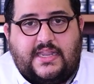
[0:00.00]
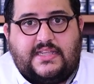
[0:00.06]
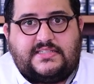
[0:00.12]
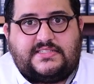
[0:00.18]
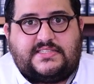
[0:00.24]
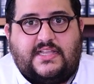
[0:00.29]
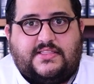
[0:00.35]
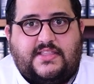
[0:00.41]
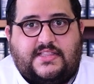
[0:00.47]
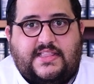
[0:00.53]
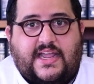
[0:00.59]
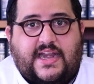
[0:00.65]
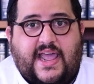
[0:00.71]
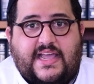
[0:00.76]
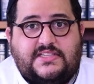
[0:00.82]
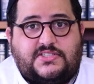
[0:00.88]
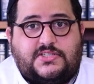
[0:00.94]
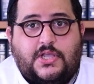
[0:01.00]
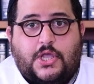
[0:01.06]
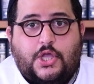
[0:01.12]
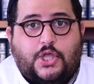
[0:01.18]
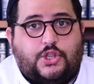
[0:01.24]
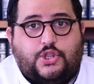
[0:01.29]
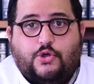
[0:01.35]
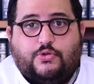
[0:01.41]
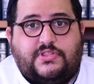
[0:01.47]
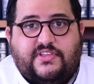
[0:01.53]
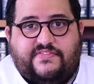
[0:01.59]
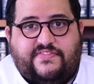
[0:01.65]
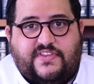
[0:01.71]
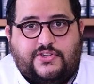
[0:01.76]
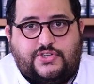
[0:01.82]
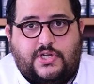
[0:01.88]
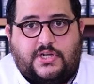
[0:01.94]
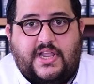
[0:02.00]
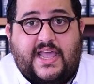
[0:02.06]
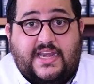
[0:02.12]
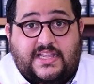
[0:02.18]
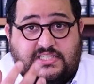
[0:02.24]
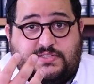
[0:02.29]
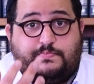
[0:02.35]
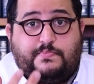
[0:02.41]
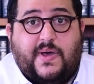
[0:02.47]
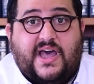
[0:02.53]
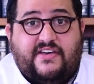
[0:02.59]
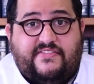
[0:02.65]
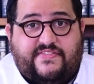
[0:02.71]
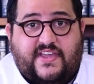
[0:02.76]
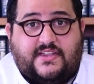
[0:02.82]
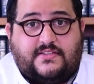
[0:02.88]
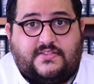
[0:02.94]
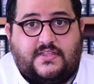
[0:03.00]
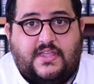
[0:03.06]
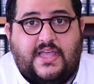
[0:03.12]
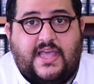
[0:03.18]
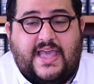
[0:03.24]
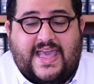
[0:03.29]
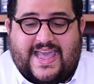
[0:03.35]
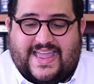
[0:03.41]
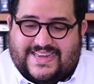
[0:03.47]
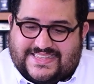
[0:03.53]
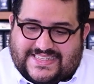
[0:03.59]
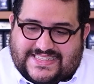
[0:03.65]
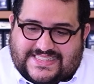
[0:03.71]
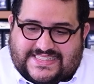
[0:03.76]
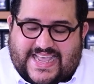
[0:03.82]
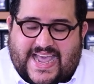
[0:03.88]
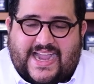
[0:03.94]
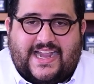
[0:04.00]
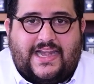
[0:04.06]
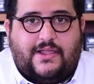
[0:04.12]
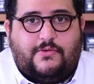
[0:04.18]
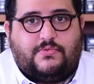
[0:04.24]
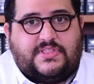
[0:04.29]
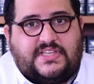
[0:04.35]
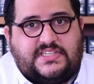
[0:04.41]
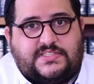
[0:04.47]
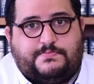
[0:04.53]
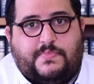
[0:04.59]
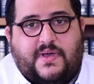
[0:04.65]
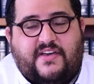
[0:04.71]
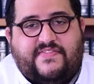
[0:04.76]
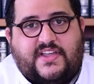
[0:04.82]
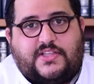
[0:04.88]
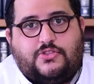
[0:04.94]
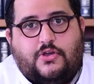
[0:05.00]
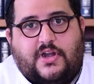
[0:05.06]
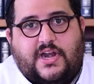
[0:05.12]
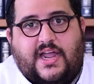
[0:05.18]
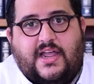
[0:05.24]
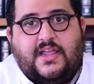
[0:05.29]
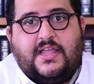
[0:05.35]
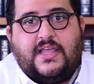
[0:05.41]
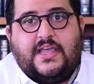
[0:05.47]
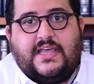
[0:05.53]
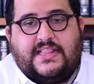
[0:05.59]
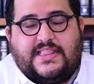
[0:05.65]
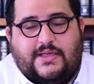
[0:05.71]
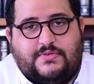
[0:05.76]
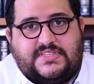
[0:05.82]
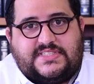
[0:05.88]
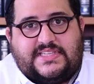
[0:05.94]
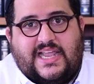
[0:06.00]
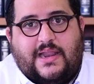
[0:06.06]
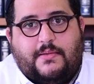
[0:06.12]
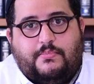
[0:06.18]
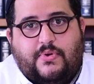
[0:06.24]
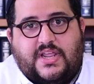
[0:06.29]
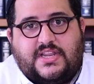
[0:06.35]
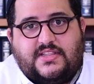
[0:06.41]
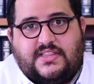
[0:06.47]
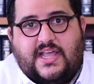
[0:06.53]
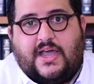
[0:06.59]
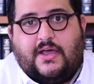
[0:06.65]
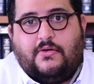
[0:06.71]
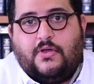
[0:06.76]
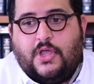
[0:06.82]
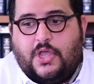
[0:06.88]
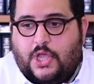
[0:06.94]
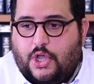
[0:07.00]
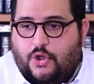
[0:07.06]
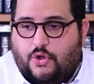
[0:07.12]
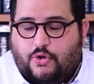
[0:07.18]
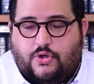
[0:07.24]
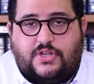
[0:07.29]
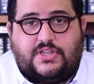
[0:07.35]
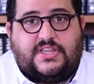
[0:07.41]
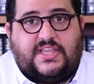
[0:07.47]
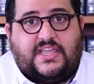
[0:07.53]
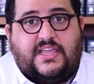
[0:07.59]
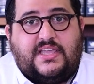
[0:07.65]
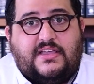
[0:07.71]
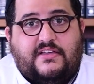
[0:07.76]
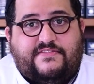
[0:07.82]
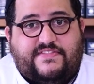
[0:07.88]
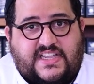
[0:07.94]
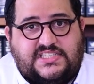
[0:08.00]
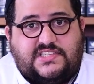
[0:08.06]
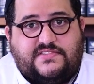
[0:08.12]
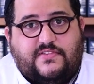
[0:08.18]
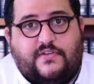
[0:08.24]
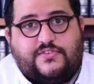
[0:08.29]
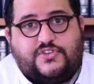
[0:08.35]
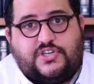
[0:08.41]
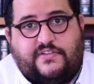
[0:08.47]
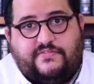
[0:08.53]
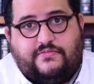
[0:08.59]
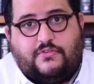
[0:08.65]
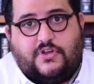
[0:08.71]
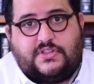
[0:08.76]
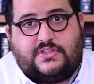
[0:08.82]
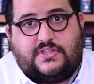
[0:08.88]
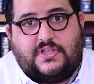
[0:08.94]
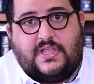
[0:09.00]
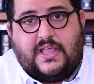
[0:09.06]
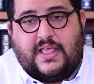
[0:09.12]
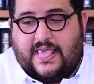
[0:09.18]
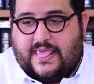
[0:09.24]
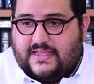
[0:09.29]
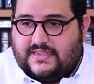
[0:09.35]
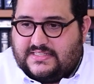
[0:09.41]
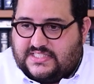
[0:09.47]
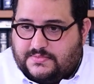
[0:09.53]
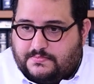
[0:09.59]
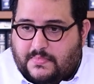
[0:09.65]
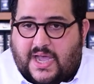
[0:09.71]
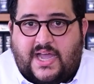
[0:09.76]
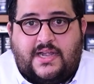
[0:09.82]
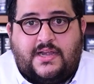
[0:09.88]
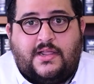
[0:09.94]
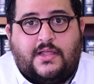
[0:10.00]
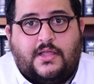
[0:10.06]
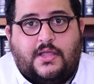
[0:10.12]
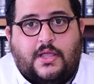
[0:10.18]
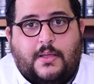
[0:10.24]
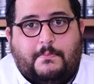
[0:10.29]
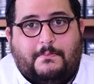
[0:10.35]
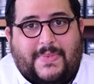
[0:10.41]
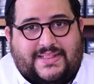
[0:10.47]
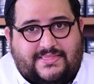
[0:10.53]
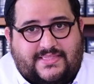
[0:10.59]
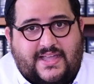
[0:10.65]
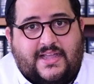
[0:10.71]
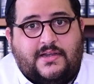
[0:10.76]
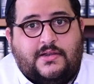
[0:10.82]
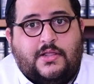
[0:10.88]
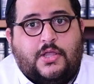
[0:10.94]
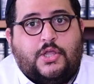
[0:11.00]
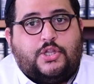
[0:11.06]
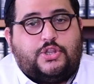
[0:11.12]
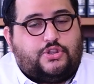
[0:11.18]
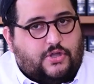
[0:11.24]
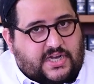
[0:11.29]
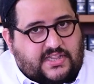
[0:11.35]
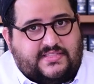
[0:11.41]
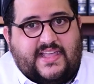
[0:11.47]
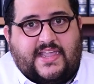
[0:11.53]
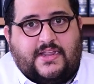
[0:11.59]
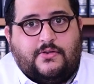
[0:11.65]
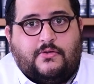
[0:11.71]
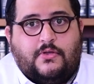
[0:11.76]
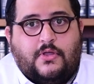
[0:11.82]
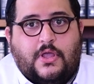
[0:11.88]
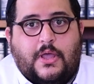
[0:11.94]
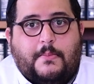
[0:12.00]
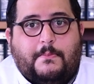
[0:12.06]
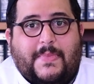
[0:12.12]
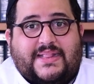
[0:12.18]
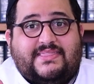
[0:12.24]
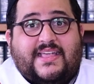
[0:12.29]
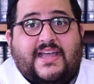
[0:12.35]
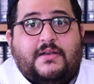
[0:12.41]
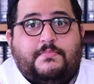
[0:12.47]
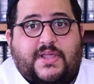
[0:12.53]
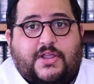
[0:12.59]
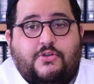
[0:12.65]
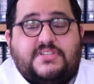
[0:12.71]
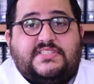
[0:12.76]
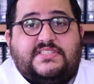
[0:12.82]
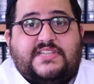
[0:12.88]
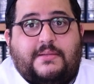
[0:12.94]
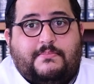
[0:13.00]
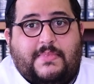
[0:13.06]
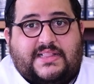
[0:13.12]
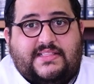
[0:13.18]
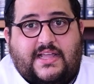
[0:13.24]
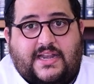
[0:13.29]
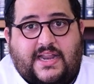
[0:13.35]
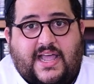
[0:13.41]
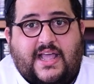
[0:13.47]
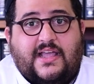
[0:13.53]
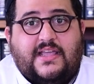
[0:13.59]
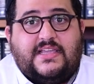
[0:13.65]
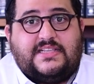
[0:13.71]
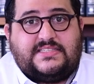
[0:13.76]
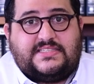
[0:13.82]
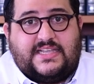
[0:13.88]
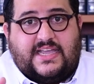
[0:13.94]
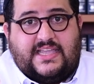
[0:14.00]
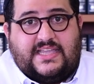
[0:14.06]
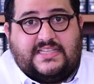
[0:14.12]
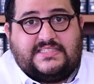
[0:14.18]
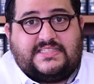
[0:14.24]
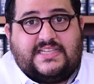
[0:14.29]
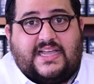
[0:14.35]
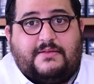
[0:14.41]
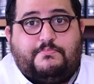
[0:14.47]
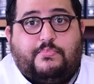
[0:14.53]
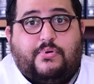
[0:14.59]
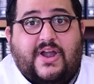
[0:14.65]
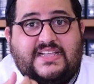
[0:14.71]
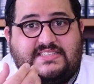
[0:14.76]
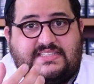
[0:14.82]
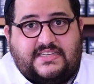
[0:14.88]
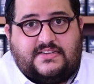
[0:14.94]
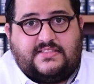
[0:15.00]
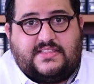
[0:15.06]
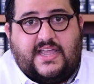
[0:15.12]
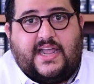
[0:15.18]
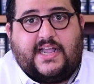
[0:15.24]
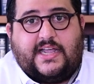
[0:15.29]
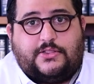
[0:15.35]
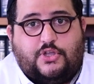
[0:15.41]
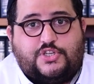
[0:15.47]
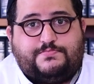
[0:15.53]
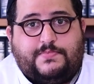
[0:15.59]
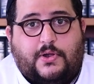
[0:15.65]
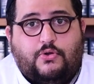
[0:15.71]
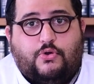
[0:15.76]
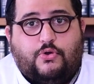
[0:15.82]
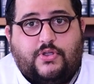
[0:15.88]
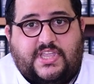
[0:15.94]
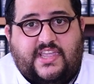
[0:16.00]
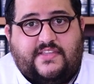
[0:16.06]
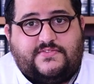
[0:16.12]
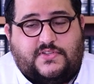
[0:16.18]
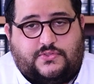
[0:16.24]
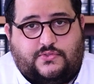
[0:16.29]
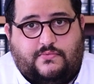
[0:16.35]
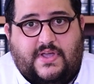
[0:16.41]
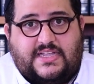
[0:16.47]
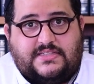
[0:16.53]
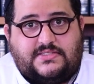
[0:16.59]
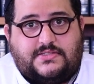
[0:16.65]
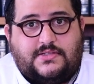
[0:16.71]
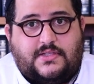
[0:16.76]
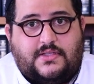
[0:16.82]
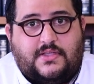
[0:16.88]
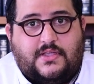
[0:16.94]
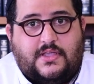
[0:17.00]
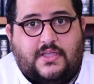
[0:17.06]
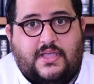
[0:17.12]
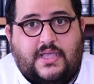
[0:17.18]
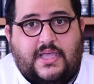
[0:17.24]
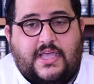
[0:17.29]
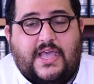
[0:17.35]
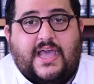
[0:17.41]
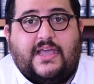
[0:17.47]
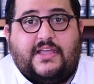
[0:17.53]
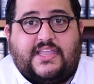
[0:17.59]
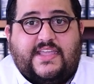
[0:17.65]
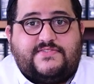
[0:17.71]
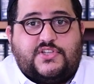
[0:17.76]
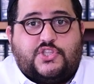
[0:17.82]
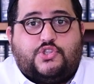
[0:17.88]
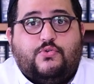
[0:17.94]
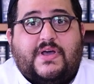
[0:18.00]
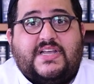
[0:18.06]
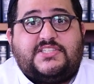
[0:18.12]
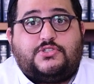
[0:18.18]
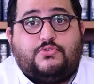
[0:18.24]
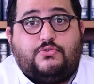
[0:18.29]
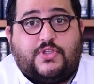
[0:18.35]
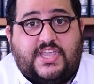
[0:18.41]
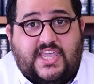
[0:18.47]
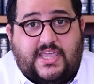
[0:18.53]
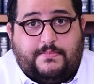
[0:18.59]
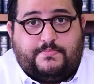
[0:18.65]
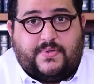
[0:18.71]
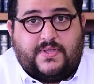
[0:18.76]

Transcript: something that has no division, and it's perfect. And it's exactly with this perfect Torah that we celebrate now on the festival of Shavuot. Zman, Matan, Toratenu. Matan because it's a matana, is a present that HaKadosh Baruch Hu gives unto us. It gives unto us to keep,